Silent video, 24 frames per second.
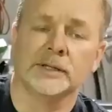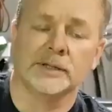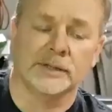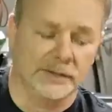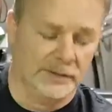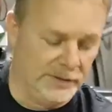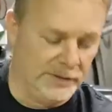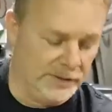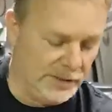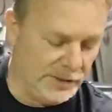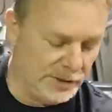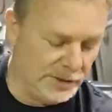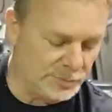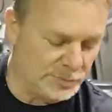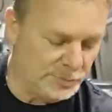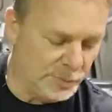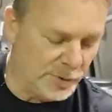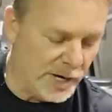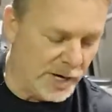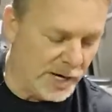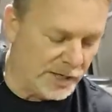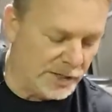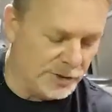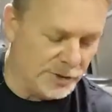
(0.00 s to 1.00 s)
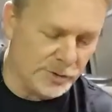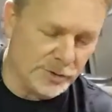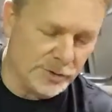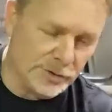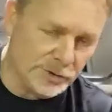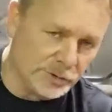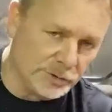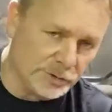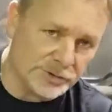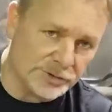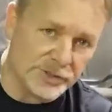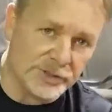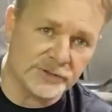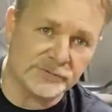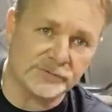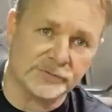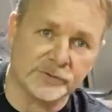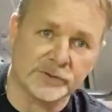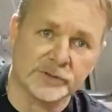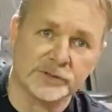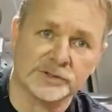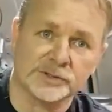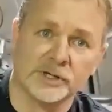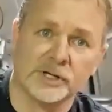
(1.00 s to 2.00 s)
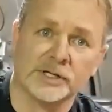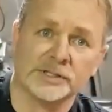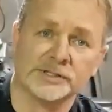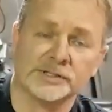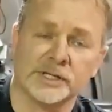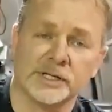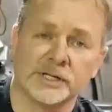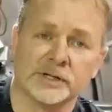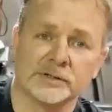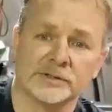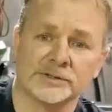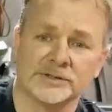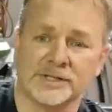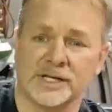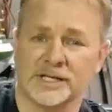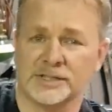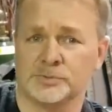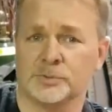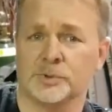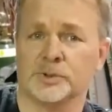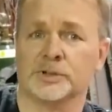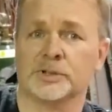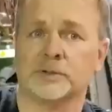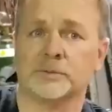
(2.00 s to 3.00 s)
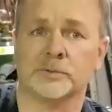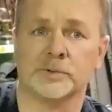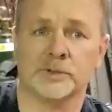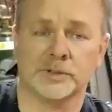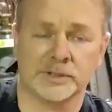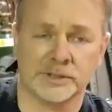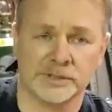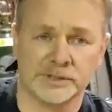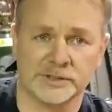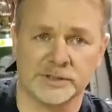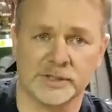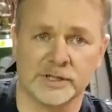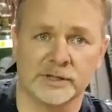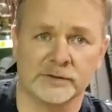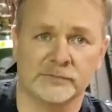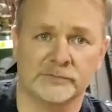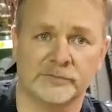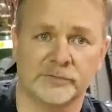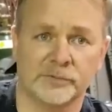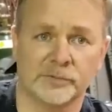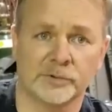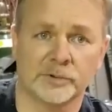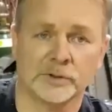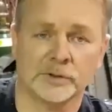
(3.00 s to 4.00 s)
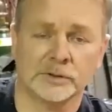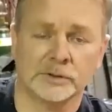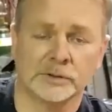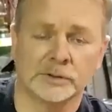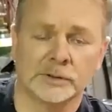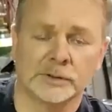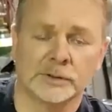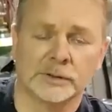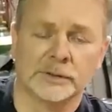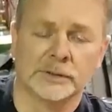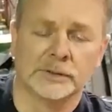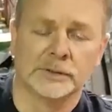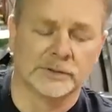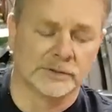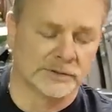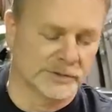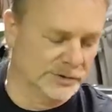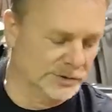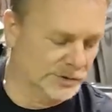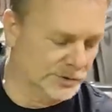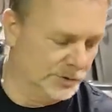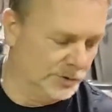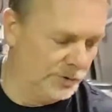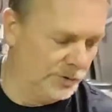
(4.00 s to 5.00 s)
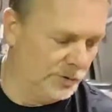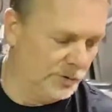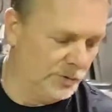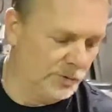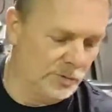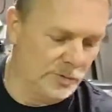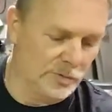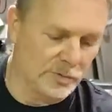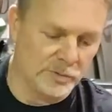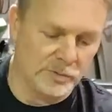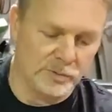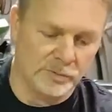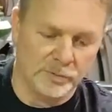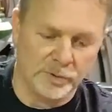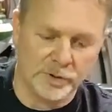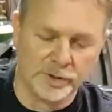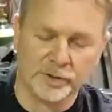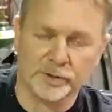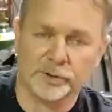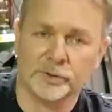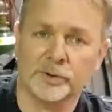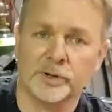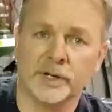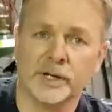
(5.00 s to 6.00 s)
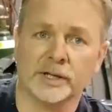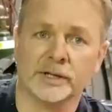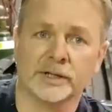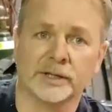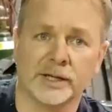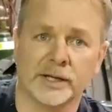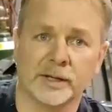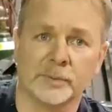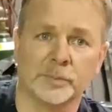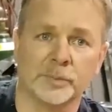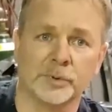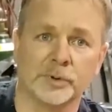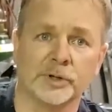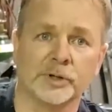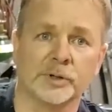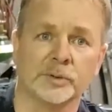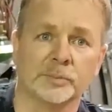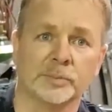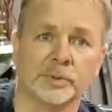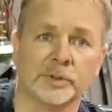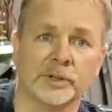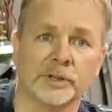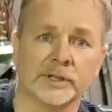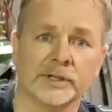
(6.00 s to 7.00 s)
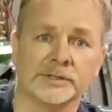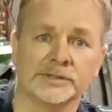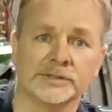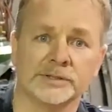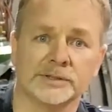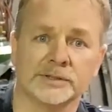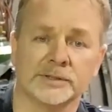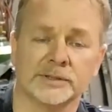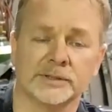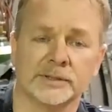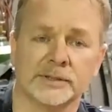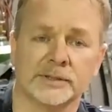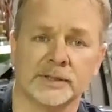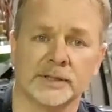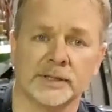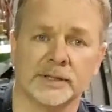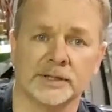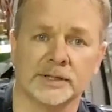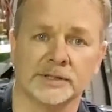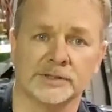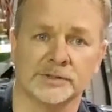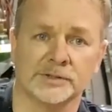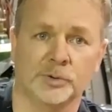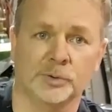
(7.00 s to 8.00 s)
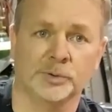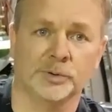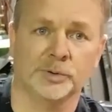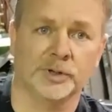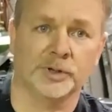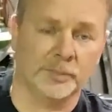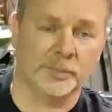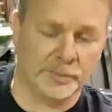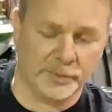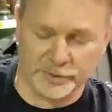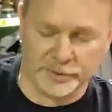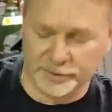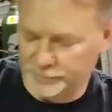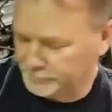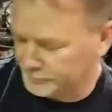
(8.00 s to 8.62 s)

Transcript: In this bracket, you can use these for exhaust hangers. That's what they were designed for. So we're going to go ahead and kind of put it in place and just hold it up there.